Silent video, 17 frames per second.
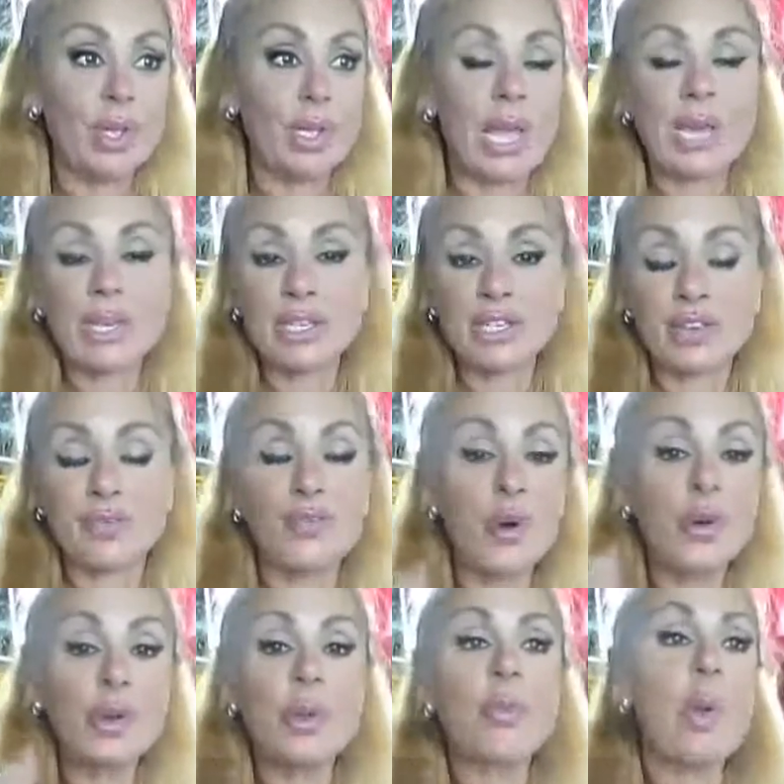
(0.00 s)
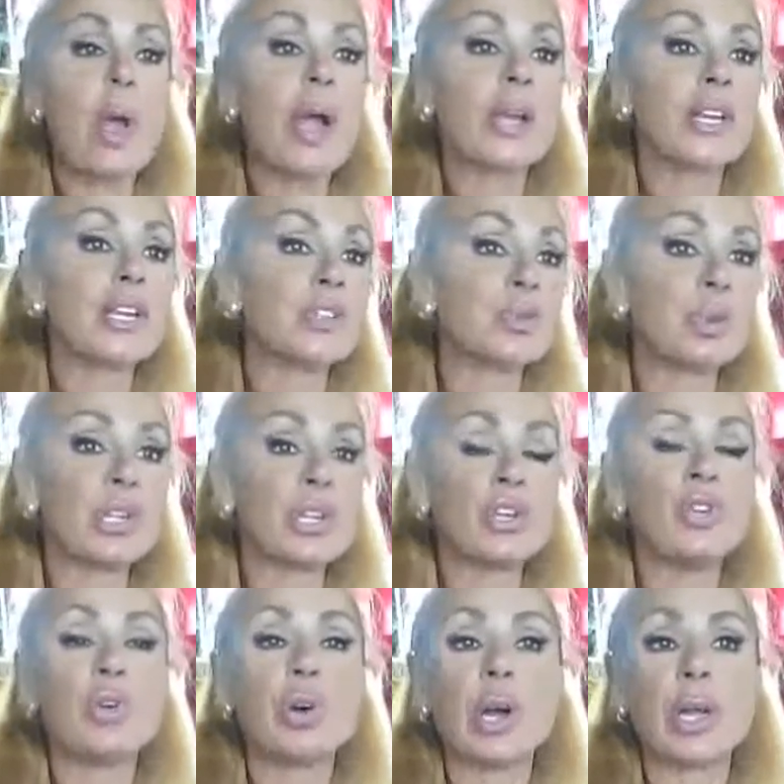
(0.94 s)
And it's a fold-up wagon. It's really
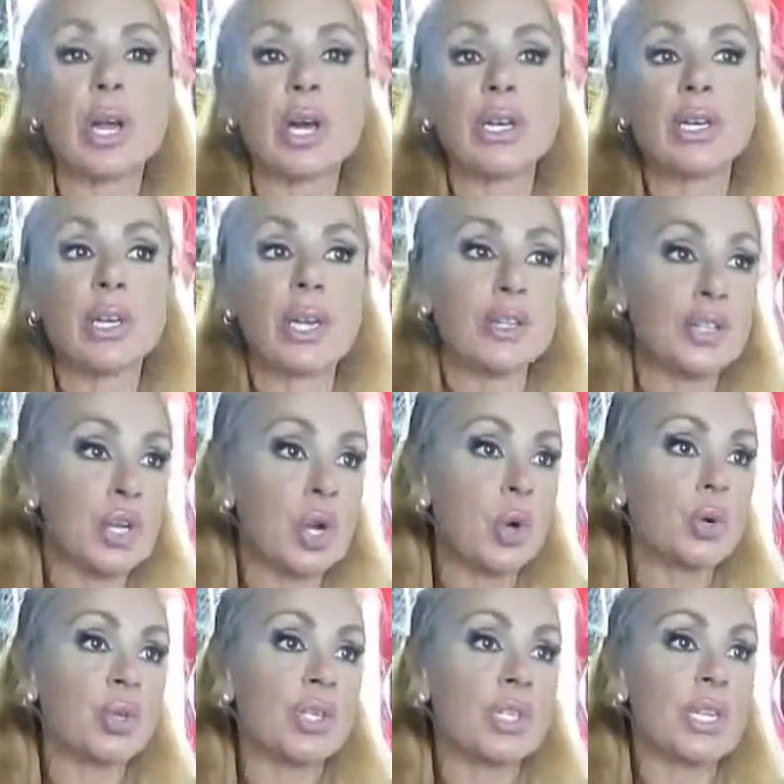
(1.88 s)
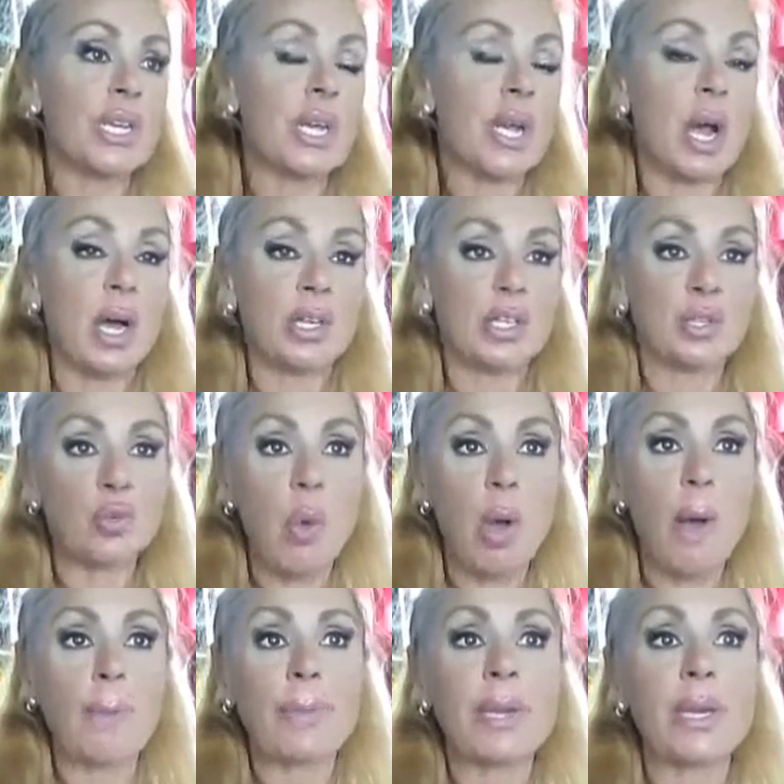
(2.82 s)
cool. I got it at the OC
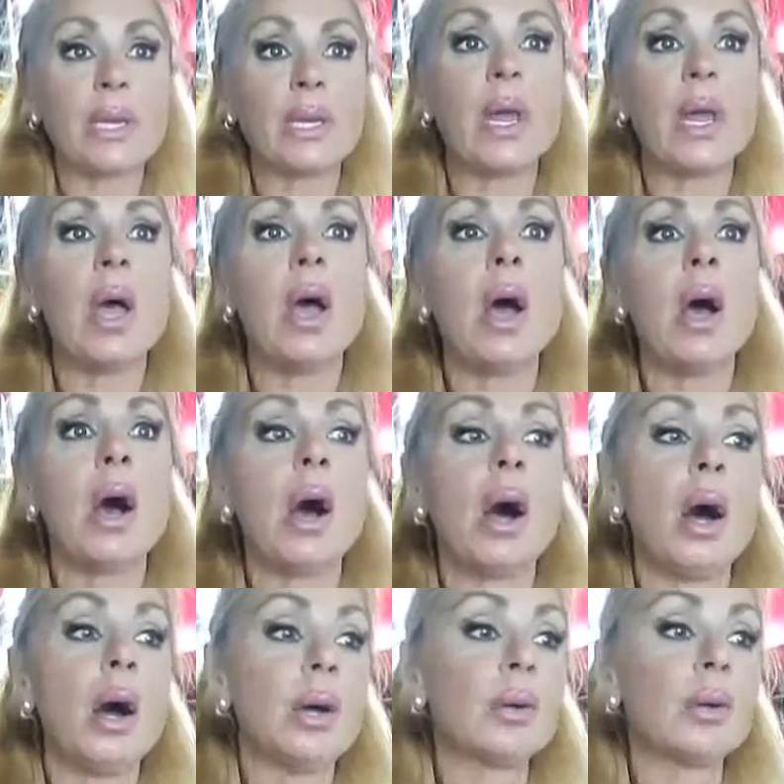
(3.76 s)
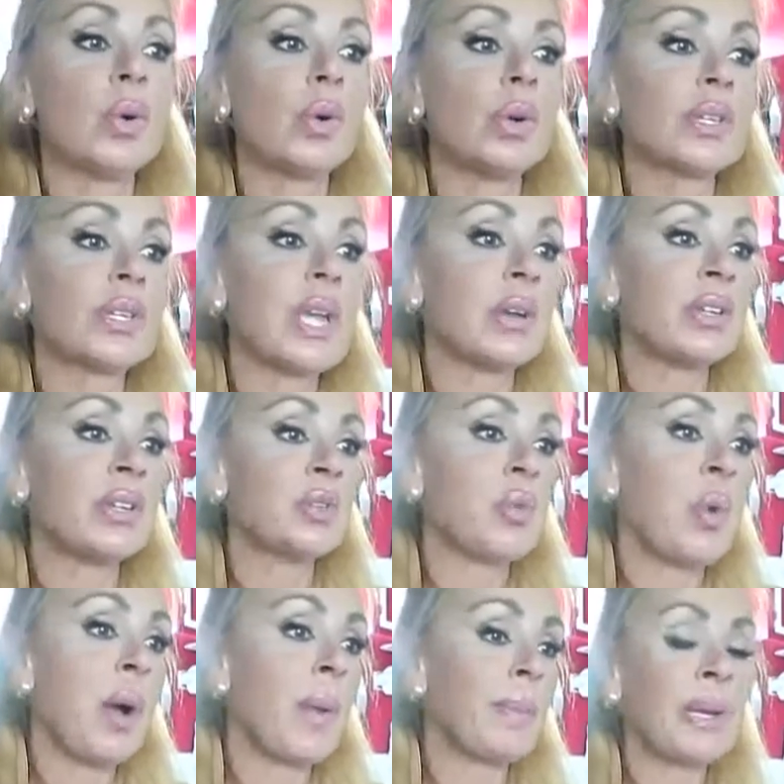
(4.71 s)
swap meet, Orange County
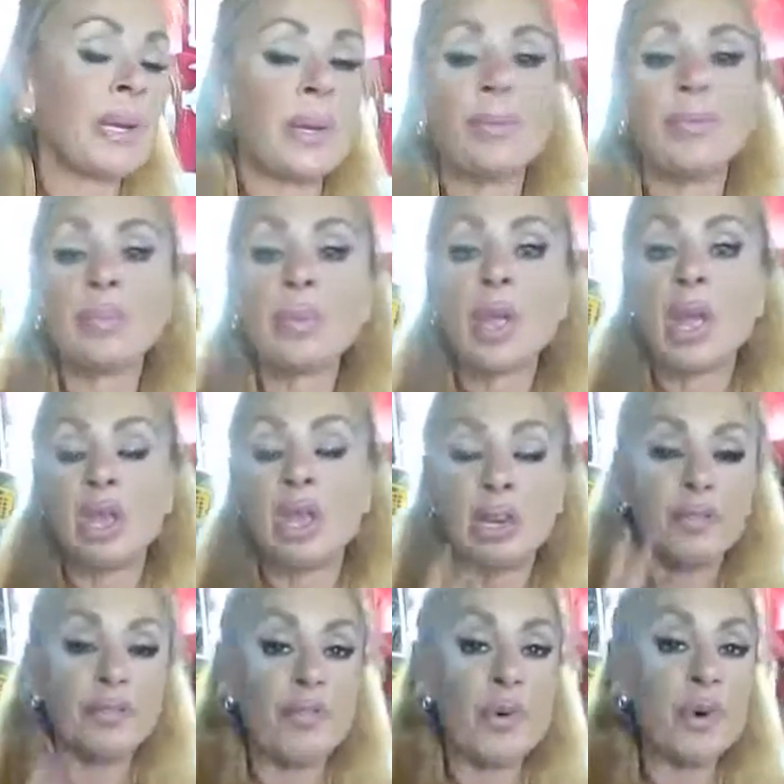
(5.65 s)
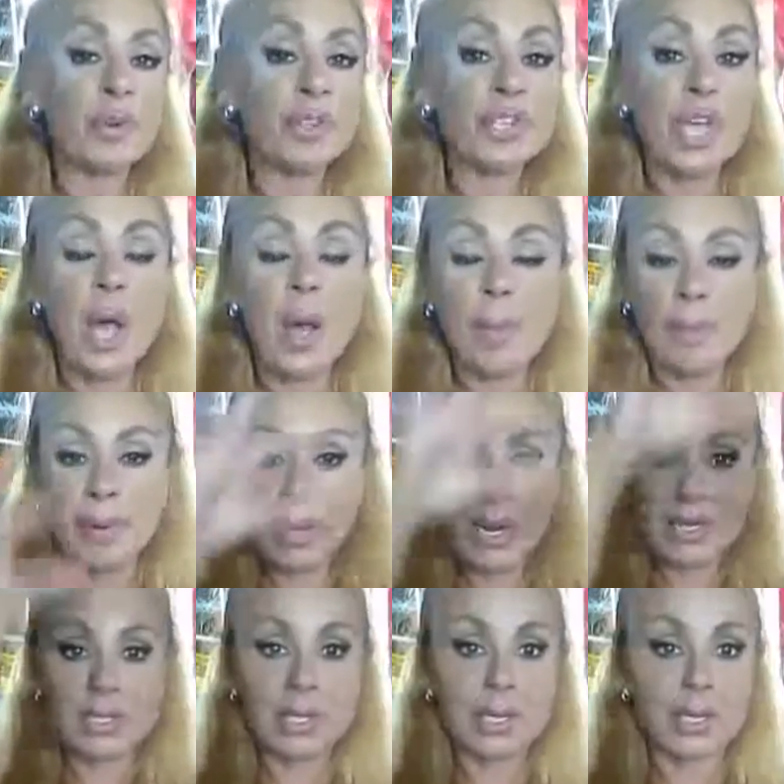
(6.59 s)
swap meet. And it folds up and
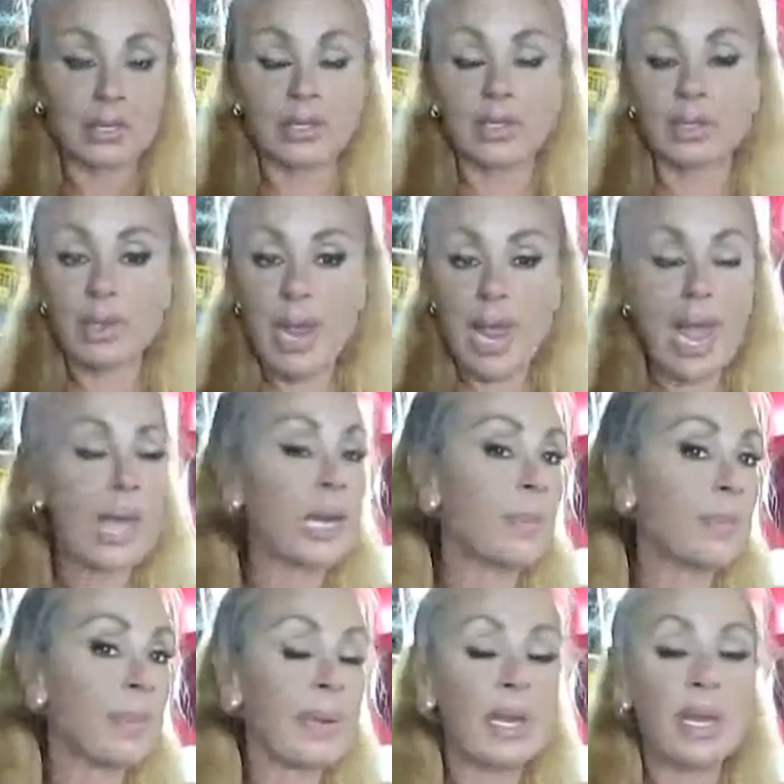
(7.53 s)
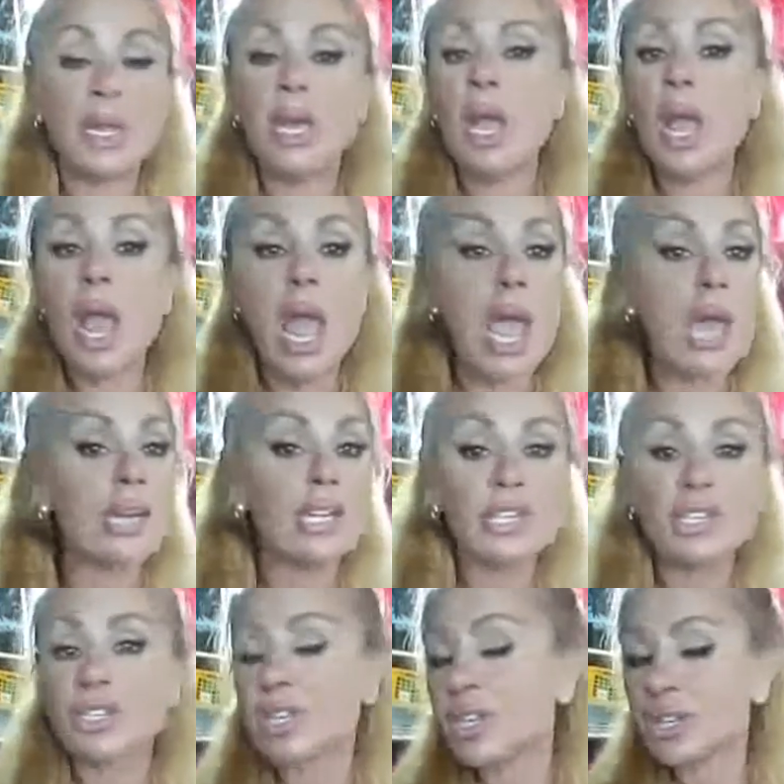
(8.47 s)
has like a little canopy. And
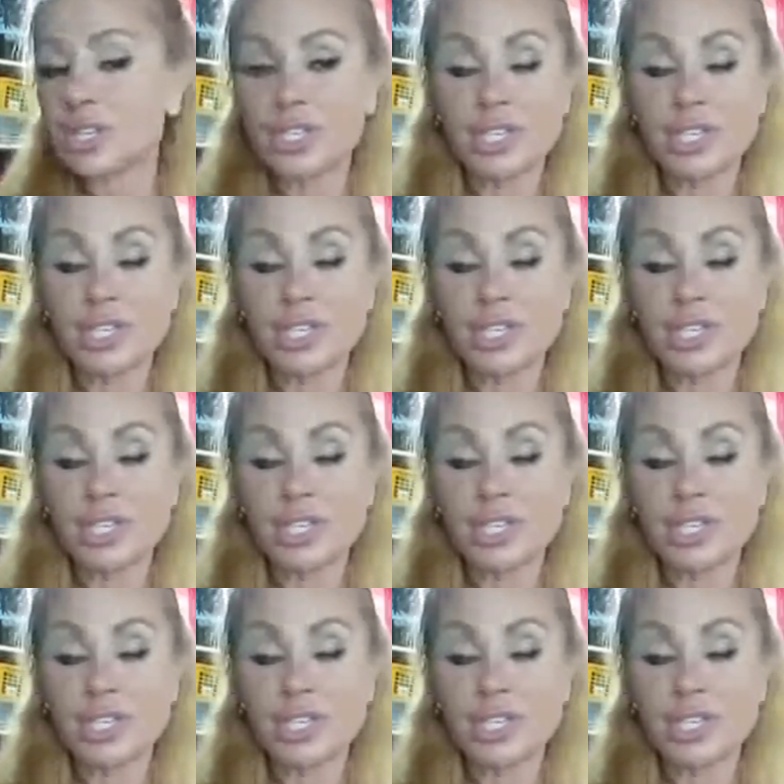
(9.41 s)
it's